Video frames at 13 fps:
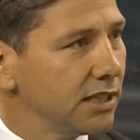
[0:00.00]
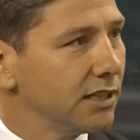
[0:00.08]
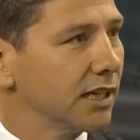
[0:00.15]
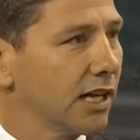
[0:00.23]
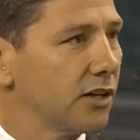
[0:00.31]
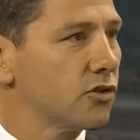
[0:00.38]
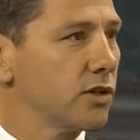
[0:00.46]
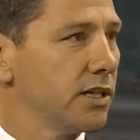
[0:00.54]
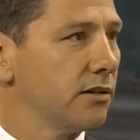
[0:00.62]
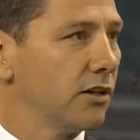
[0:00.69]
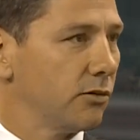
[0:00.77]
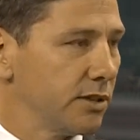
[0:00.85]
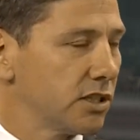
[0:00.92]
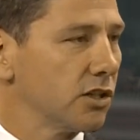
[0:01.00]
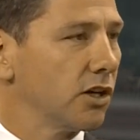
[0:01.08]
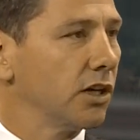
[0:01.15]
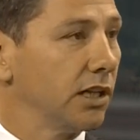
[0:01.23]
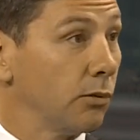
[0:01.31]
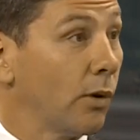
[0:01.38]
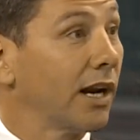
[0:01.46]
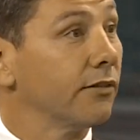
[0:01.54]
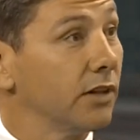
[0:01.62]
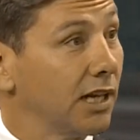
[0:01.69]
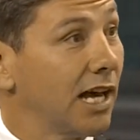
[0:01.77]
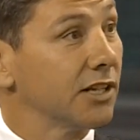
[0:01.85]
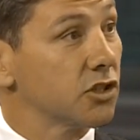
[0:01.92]
in the country. It'll be certainly one of
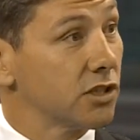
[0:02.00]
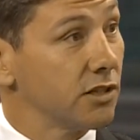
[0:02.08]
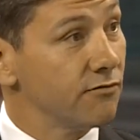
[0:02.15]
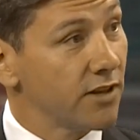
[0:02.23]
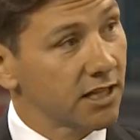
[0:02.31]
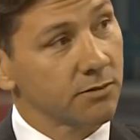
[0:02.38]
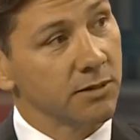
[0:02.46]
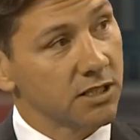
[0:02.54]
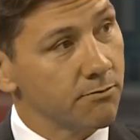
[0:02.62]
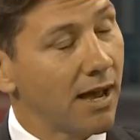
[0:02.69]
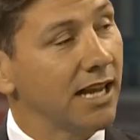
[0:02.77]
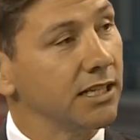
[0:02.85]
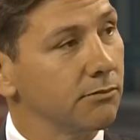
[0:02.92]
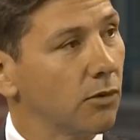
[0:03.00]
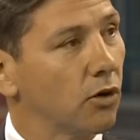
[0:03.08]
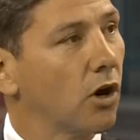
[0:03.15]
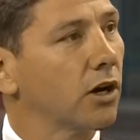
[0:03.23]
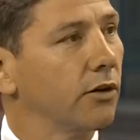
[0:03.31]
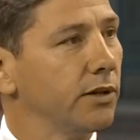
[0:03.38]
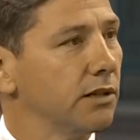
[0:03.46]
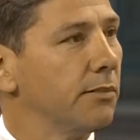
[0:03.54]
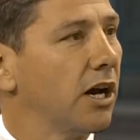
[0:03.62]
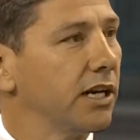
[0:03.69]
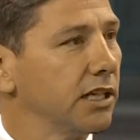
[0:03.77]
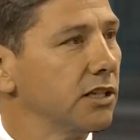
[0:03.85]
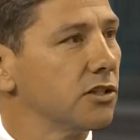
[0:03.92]
the largest investments made in Morocco in the
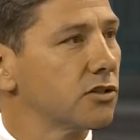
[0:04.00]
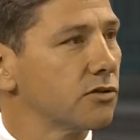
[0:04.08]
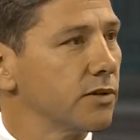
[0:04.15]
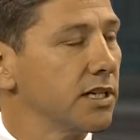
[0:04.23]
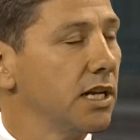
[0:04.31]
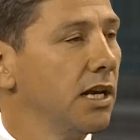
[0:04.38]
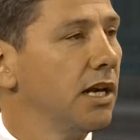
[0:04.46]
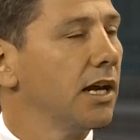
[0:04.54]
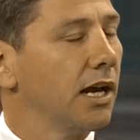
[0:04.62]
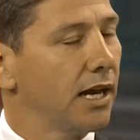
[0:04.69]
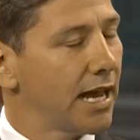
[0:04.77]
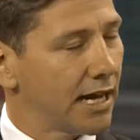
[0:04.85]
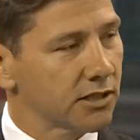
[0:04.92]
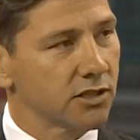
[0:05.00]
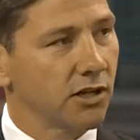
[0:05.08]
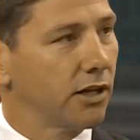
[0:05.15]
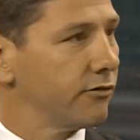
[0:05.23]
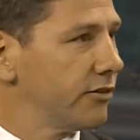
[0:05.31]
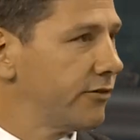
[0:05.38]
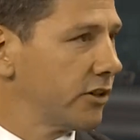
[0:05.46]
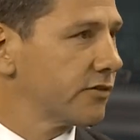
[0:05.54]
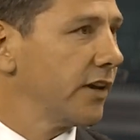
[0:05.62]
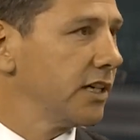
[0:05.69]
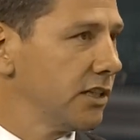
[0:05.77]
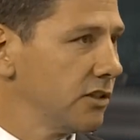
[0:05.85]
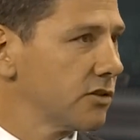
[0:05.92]
mining industry outside of the
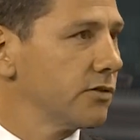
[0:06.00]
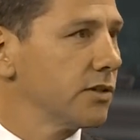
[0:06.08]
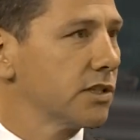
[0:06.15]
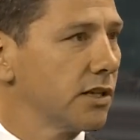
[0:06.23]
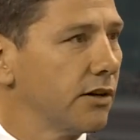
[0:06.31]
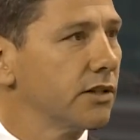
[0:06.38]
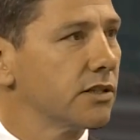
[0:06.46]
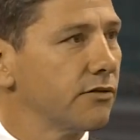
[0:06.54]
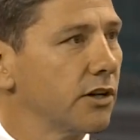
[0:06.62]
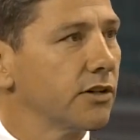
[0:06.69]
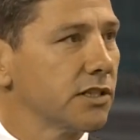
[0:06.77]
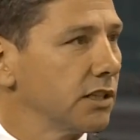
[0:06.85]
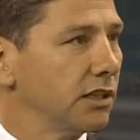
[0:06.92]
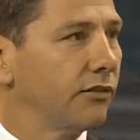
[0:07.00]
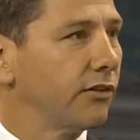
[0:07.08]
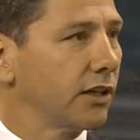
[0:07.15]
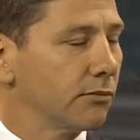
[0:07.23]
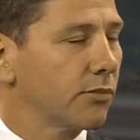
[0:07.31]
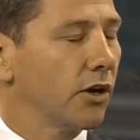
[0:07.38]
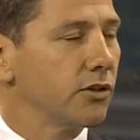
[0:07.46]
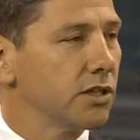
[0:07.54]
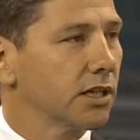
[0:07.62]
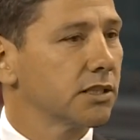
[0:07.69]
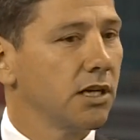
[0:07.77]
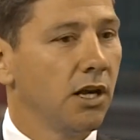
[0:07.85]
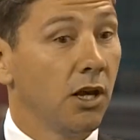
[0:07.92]
phosphate industry. So it's a very significant
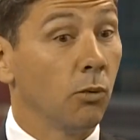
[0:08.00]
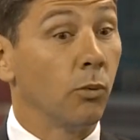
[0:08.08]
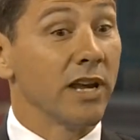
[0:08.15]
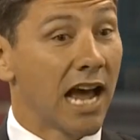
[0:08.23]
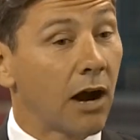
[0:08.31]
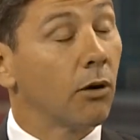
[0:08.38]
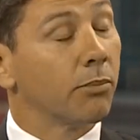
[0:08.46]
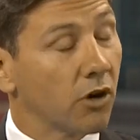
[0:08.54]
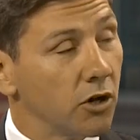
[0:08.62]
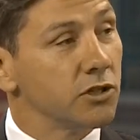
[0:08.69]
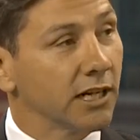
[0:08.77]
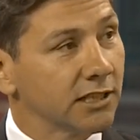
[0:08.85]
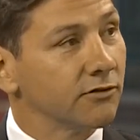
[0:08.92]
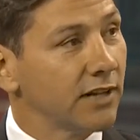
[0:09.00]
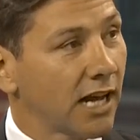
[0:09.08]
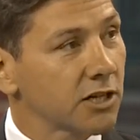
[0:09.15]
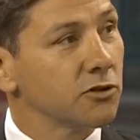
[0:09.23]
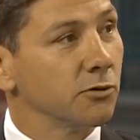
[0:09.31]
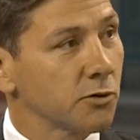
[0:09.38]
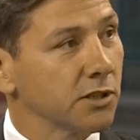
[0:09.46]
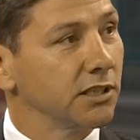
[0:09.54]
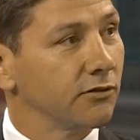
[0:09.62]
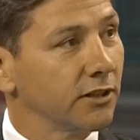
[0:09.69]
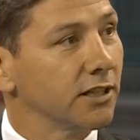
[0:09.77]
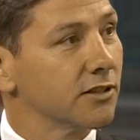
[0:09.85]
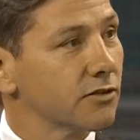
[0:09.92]
project. We are a project of national
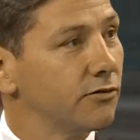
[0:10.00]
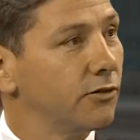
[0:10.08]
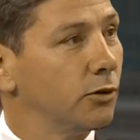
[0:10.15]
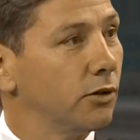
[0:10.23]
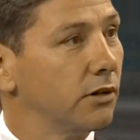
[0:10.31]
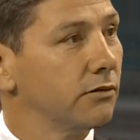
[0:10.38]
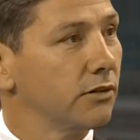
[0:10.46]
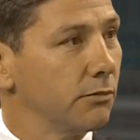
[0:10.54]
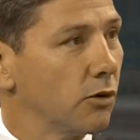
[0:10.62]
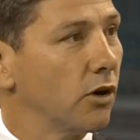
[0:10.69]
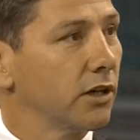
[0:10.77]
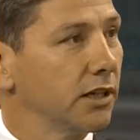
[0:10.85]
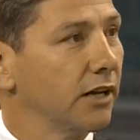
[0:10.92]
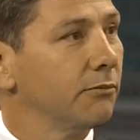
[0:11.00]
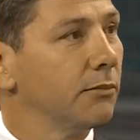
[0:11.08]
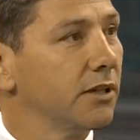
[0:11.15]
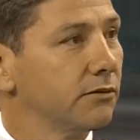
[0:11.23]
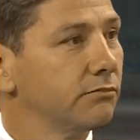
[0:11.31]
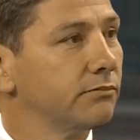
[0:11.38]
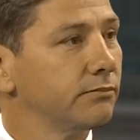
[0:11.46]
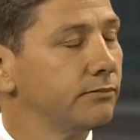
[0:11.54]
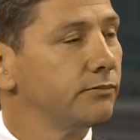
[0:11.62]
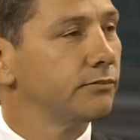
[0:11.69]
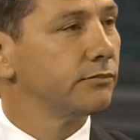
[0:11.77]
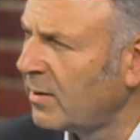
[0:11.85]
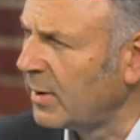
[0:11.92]
significance for the Moroccan government.
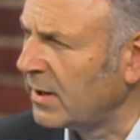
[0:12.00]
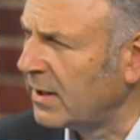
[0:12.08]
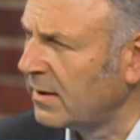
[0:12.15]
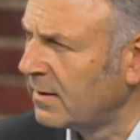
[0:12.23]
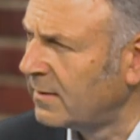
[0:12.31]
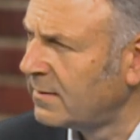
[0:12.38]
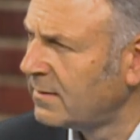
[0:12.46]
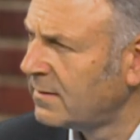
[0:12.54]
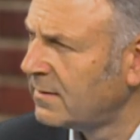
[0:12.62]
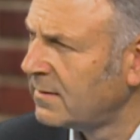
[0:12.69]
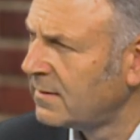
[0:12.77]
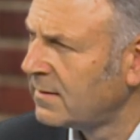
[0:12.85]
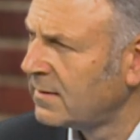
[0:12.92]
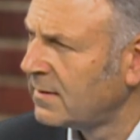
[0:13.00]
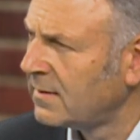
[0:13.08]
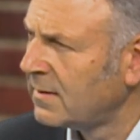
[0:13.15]
Which is quite a big deal. Huge